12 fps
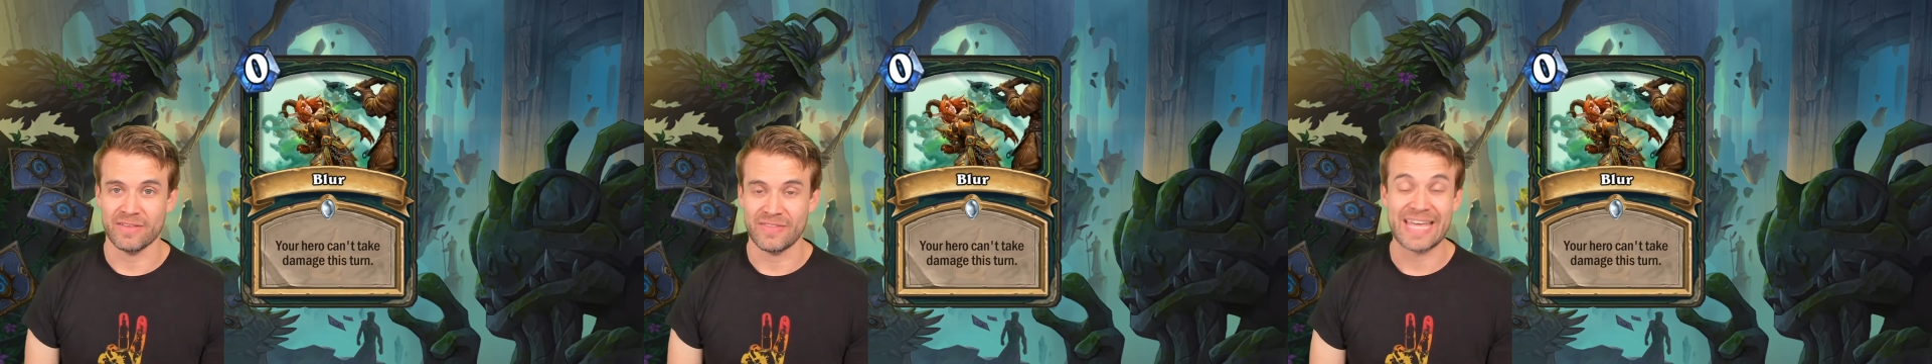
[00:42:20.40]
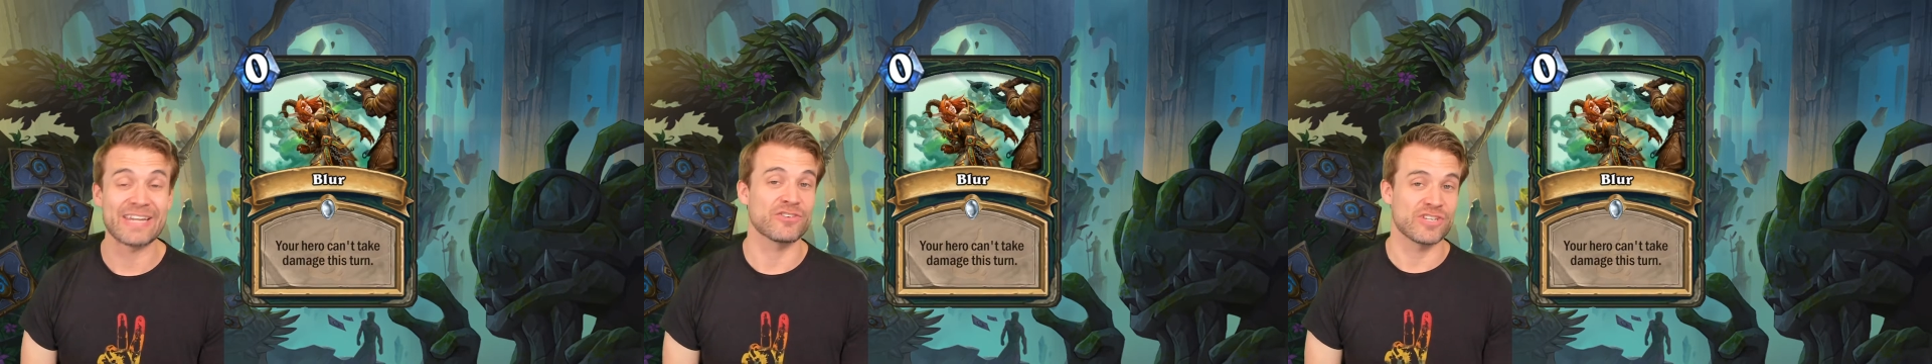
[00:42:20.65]

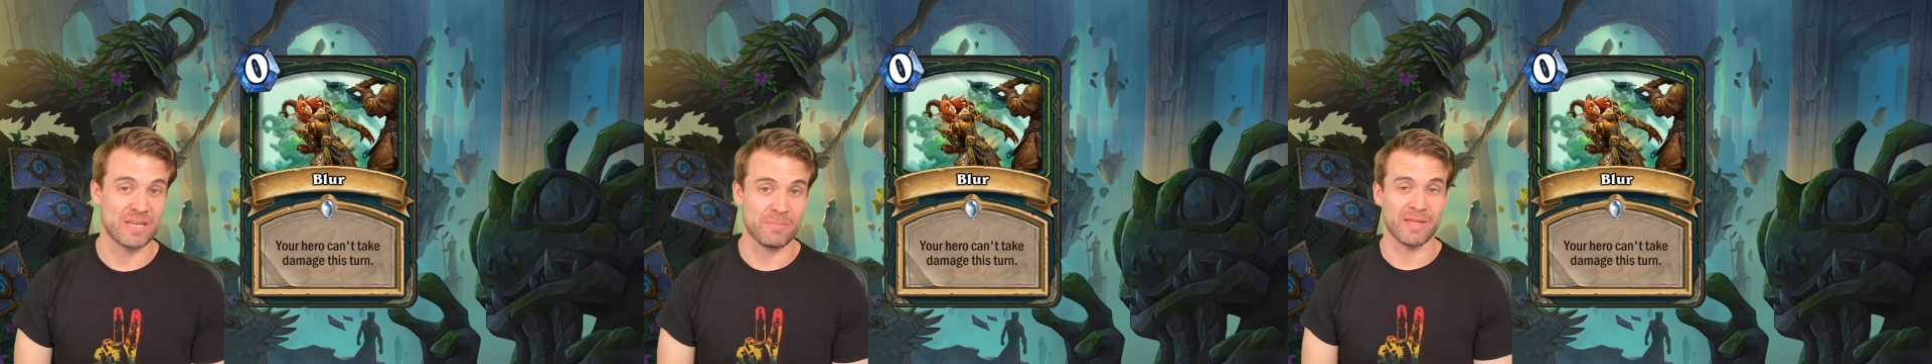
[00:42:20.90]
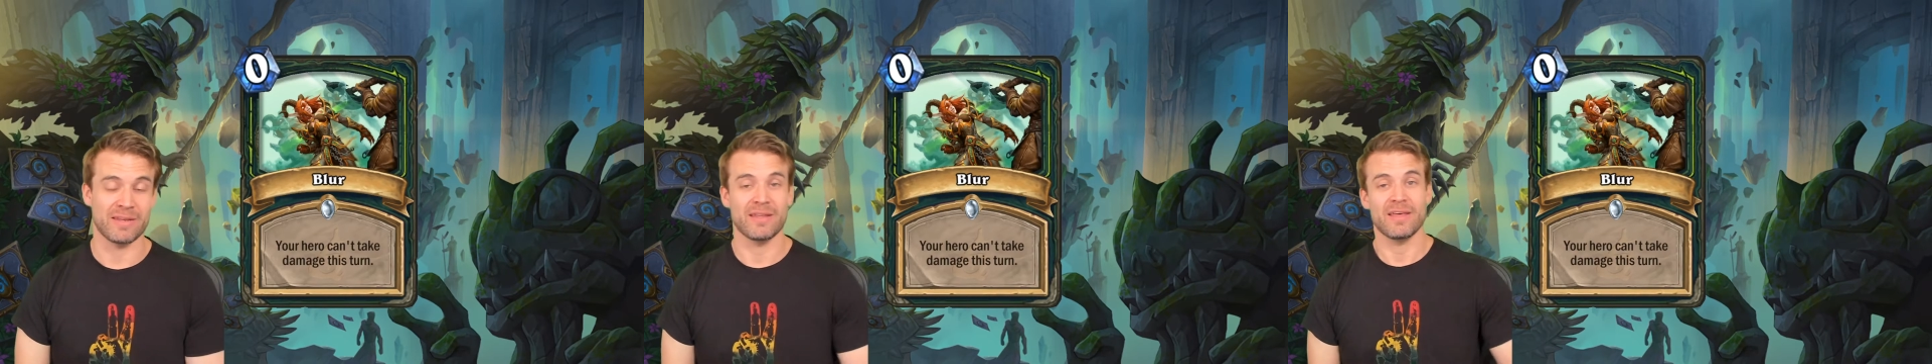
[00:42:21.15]
Inner
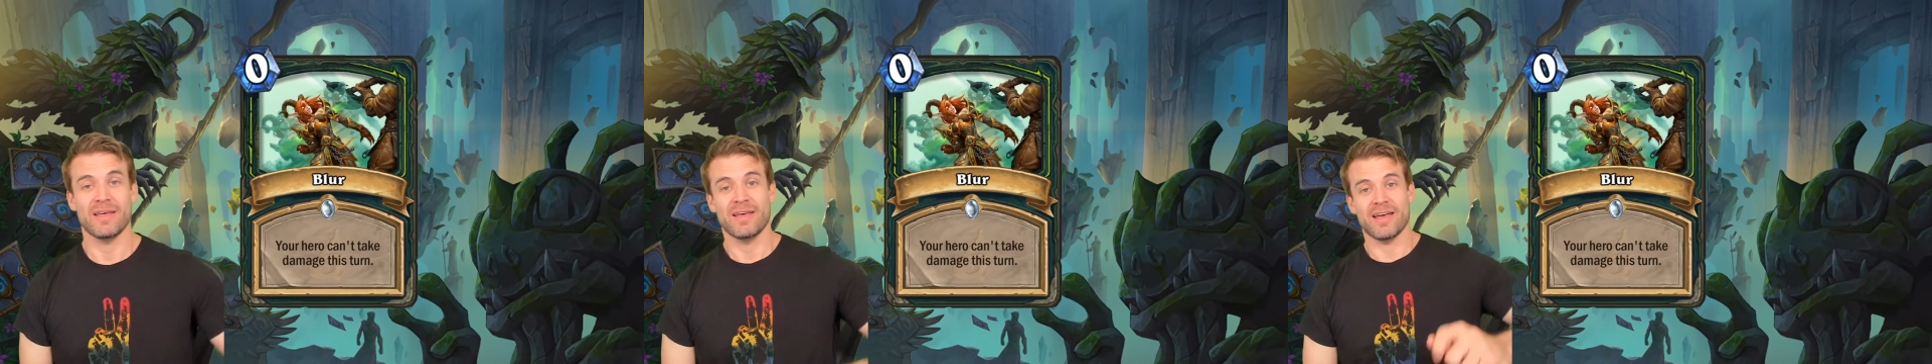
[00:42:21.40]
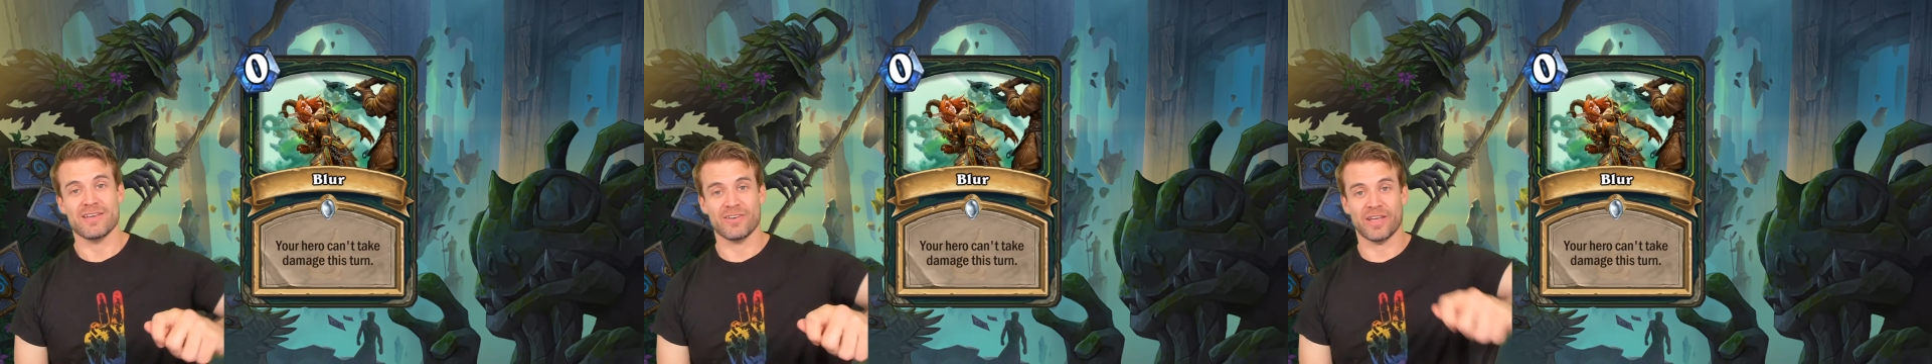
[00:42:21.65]
Demon,
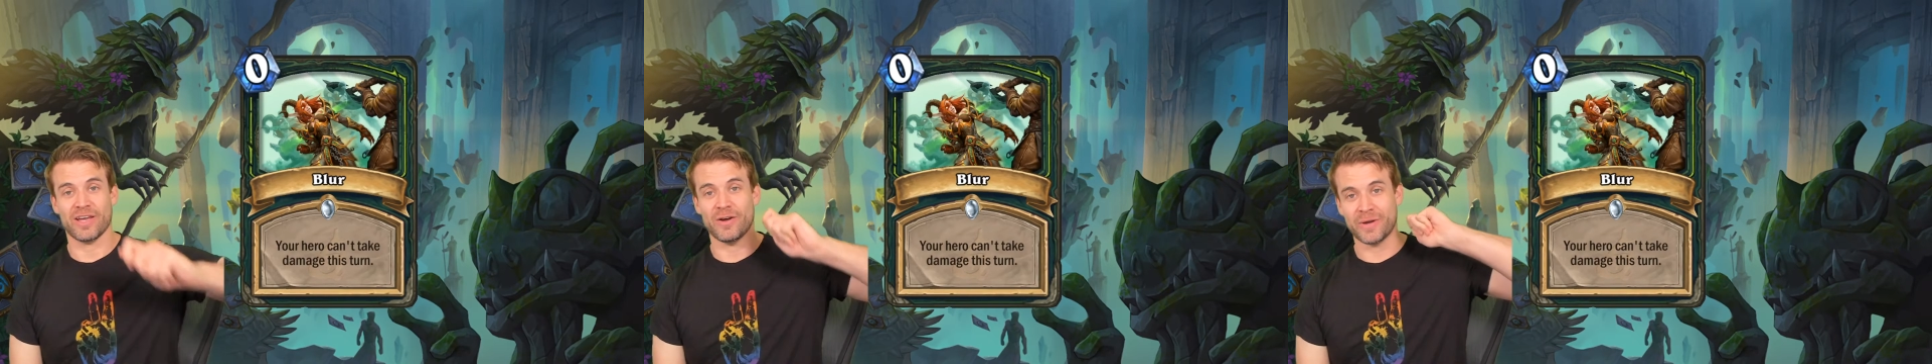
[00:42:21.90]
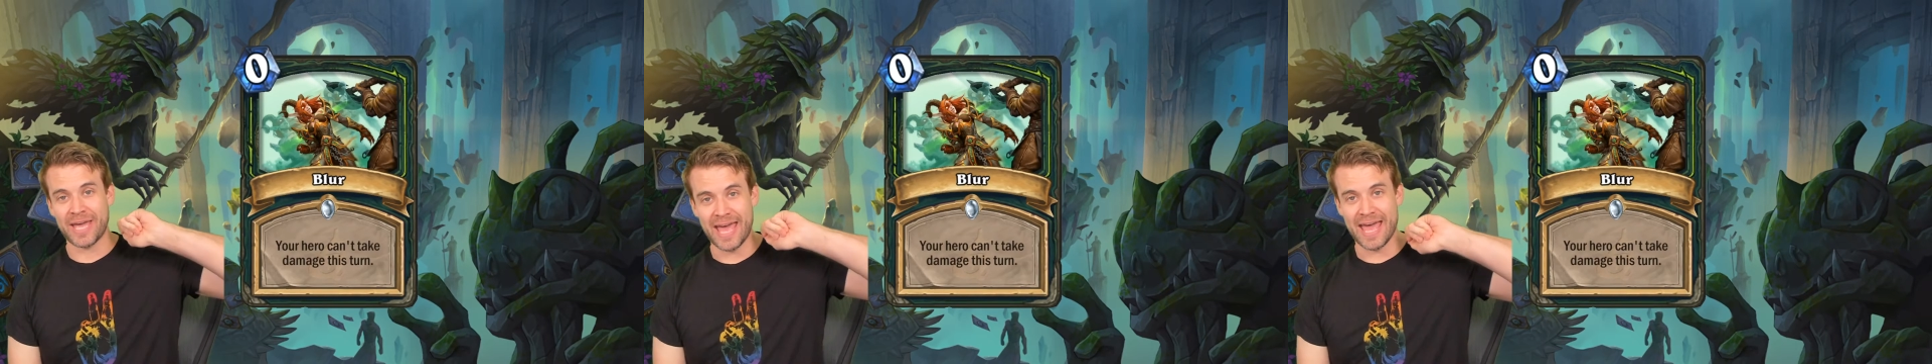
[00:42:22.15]
and you're like,
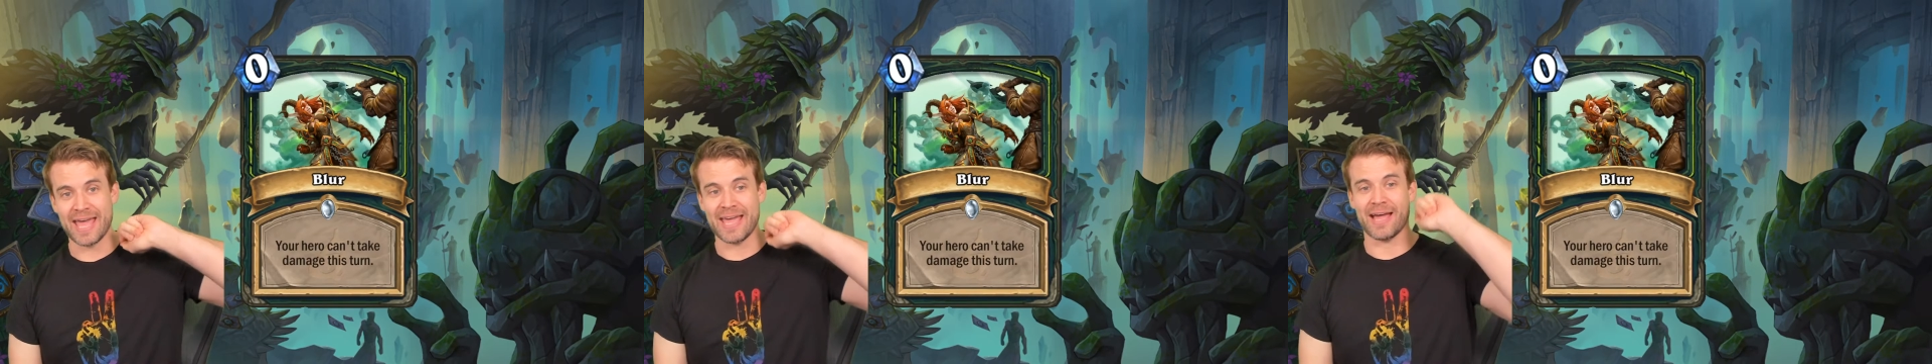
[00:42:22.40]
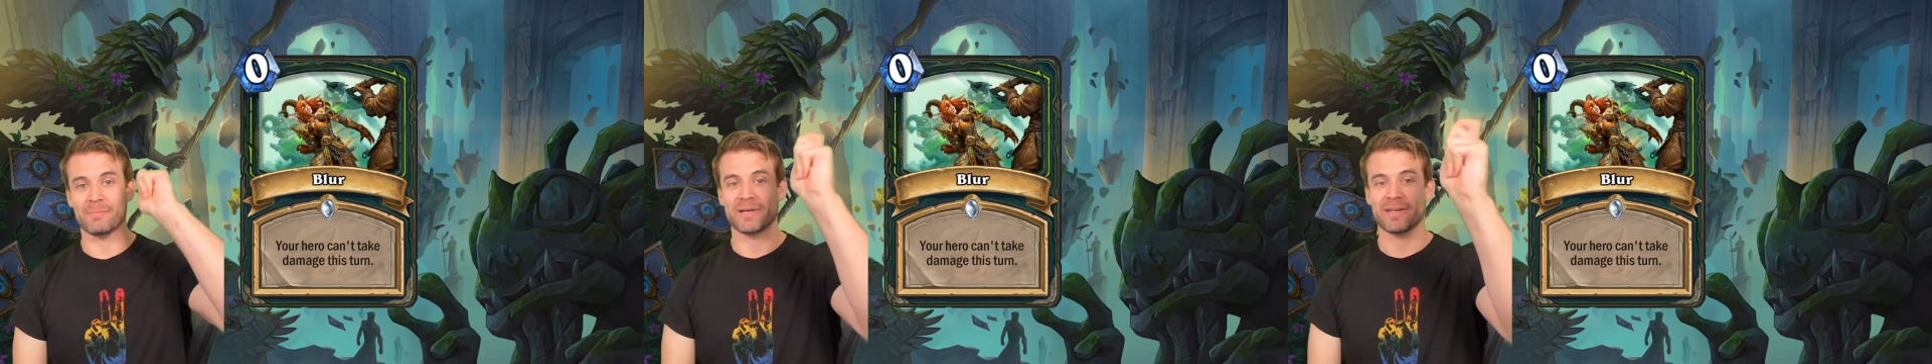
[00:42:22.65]
okay,
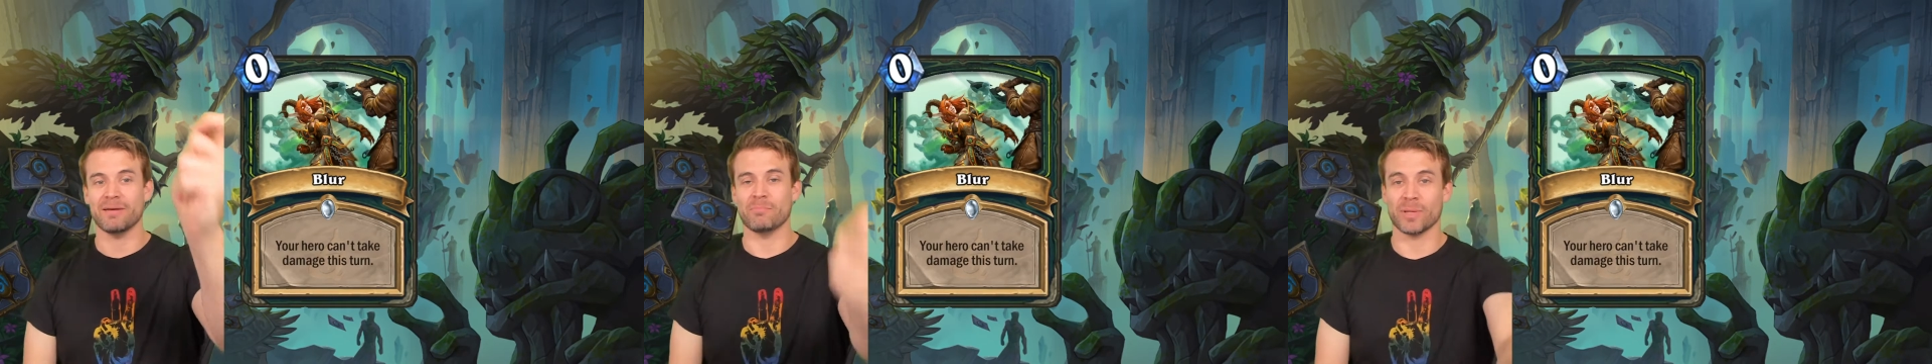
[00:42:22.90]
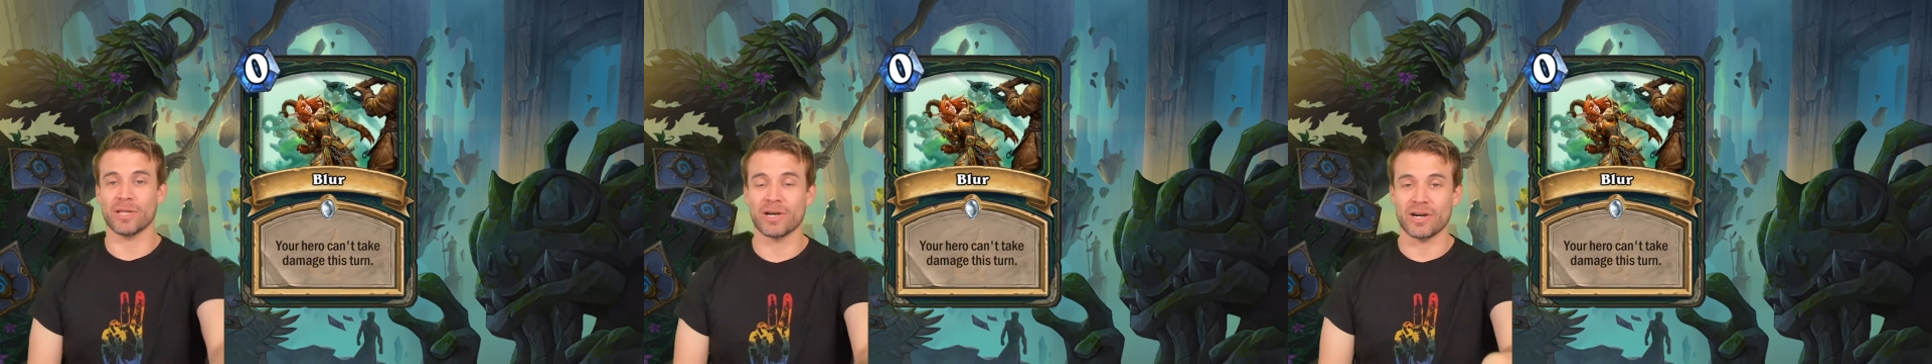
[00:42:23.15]
I'm going to
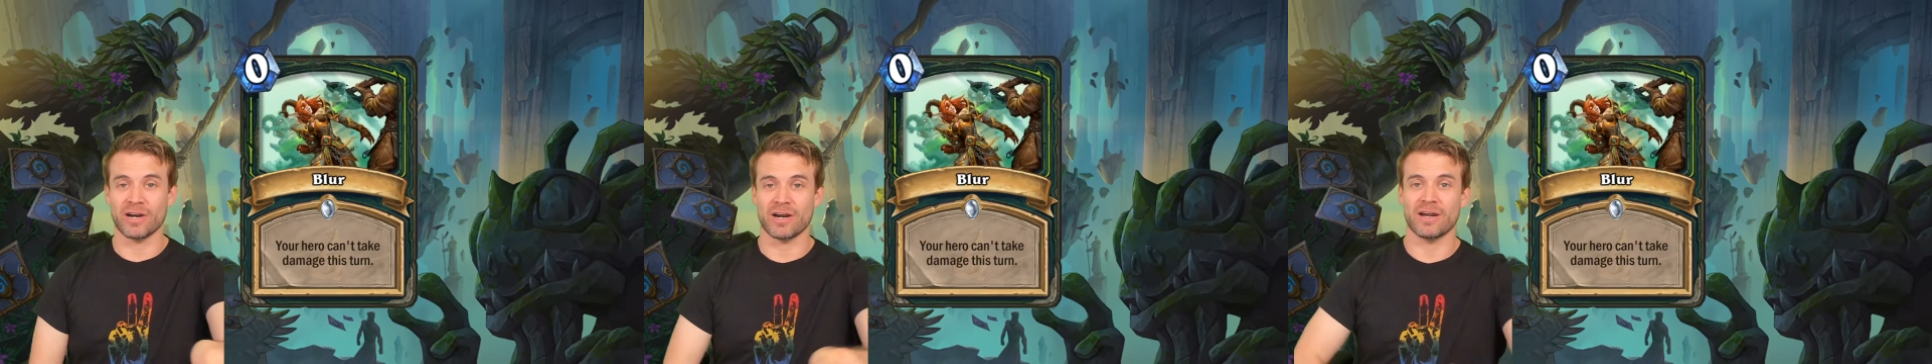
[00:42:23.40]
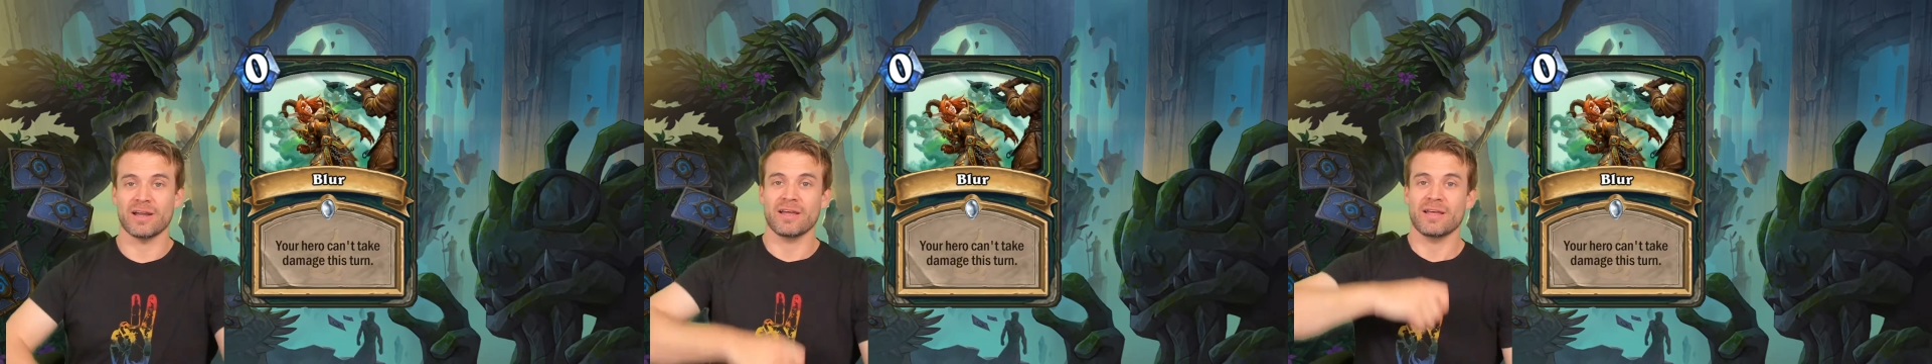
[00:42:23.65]

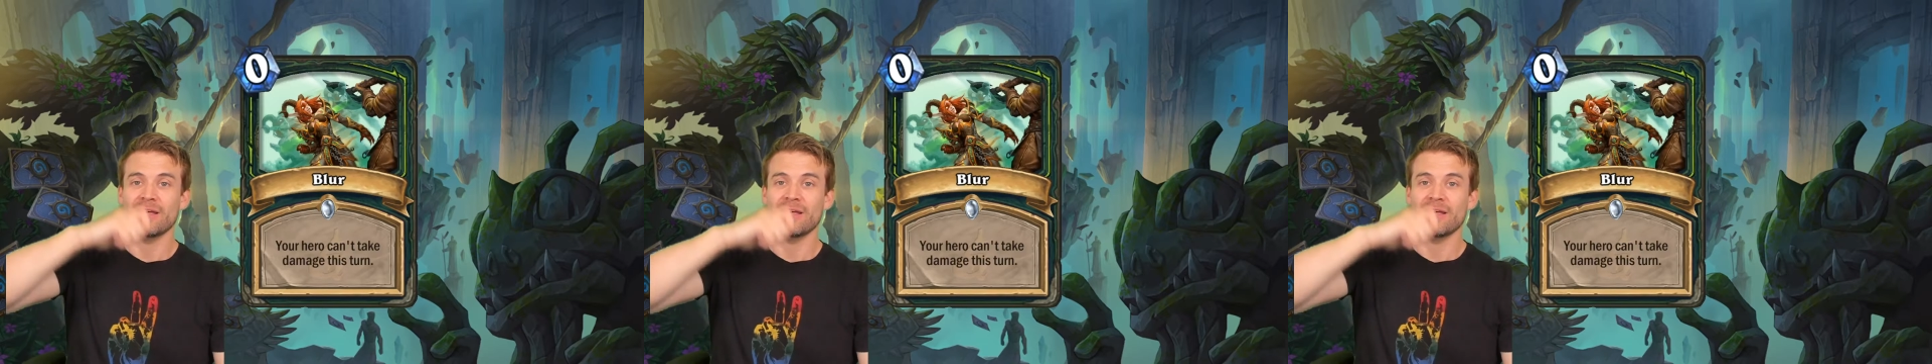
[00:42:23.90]
Blur,